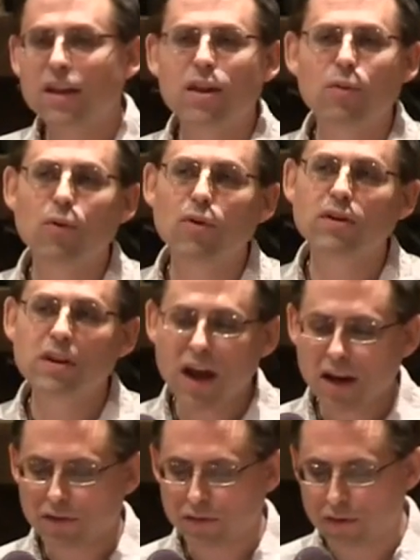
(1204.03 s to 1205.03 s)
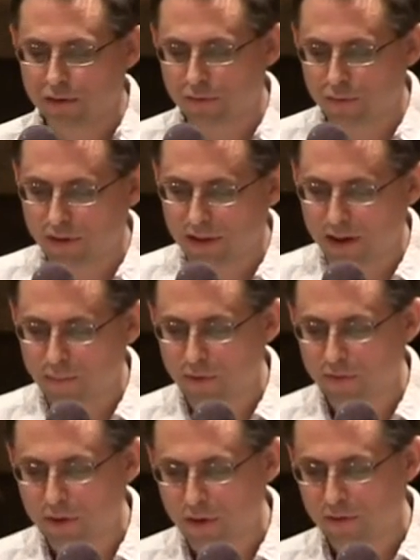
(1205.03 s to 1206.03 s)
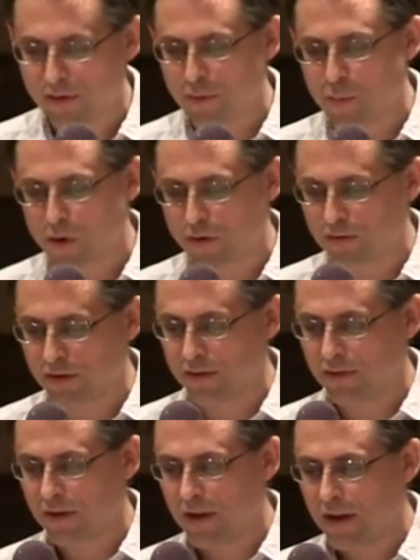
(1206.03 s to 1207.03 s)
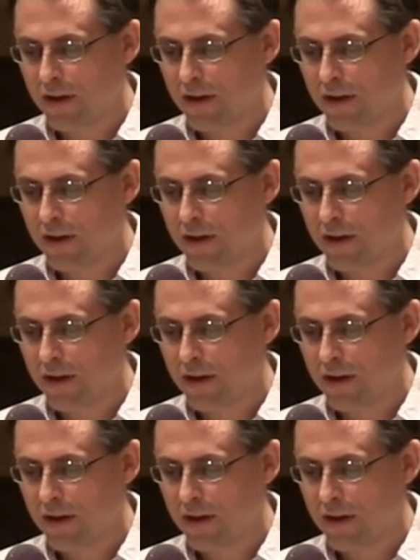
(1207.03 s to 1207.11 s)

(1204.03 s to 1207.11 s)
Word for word: that we're entitled to the free labor of those at the margins.